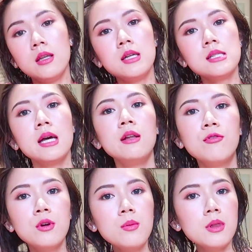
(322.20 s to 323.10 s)
Then aside
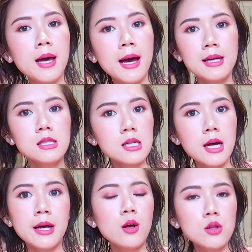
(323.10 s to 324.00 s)
from that,
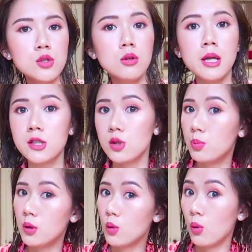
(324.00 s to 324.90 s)
I also like to
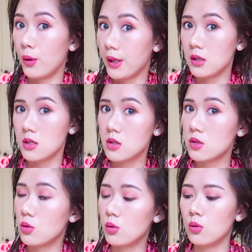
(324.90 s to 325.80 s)
put oils.
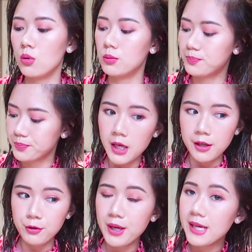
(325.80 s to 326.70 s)
So
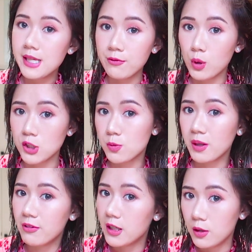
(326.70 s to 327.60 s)
you guys have watched
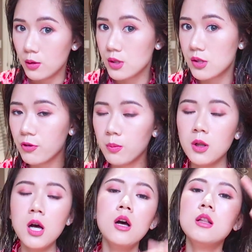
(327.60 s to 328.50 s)
my videos from
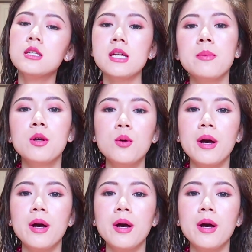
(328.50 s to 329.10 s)
long time ago.